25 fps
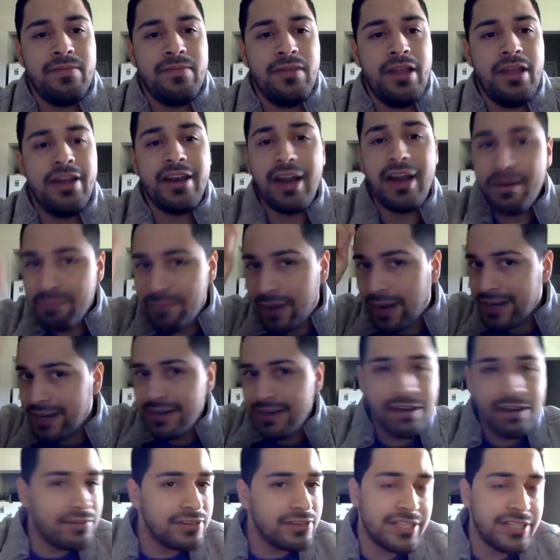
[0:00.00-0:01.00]
And I, I
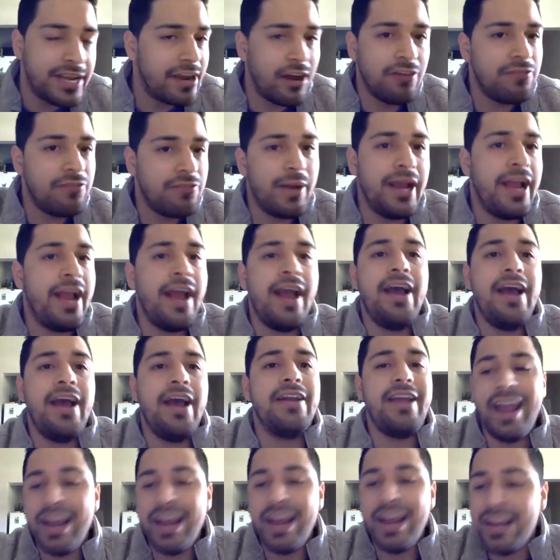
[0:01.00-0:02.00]
never take off my hat.
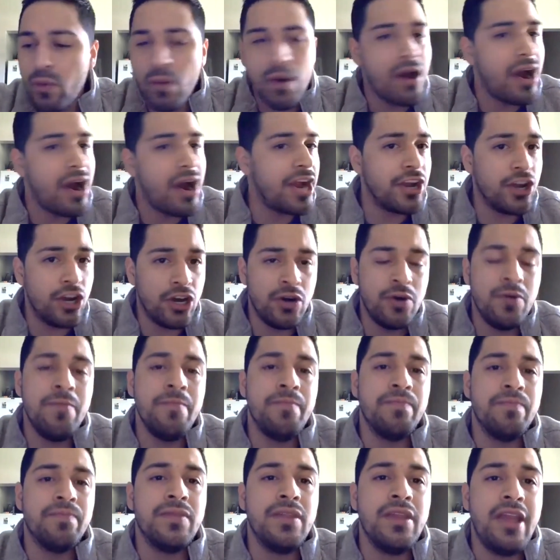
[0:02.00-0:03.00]
Anywhere I go,
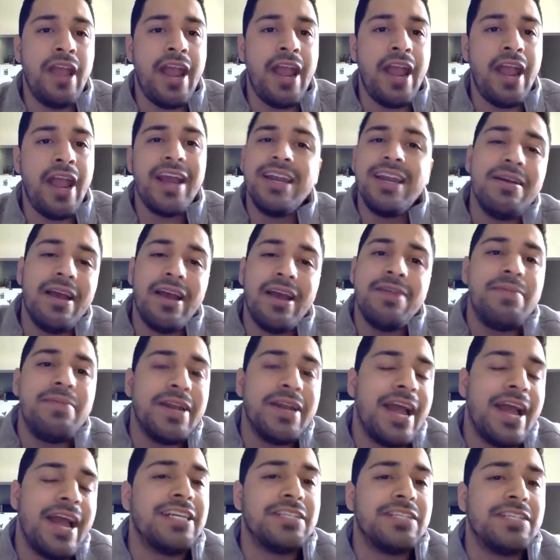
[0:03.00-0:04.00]
any, anybody
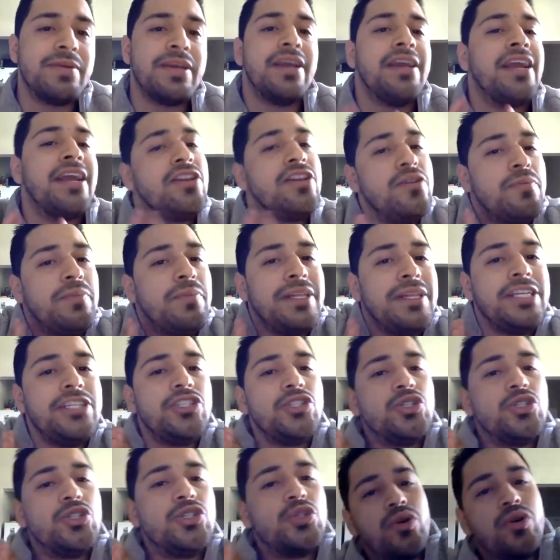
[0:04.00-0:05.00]
asks me, can you please
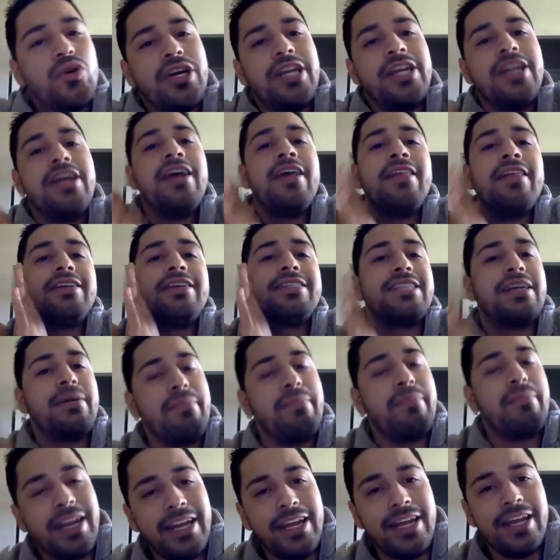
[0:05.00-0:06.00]
join this
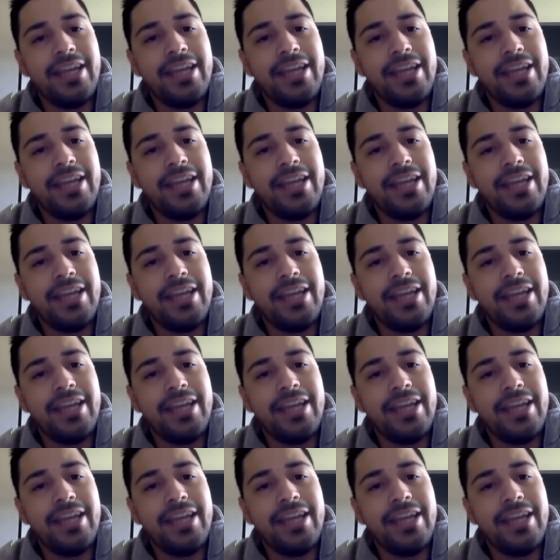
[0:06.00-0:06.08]
committee?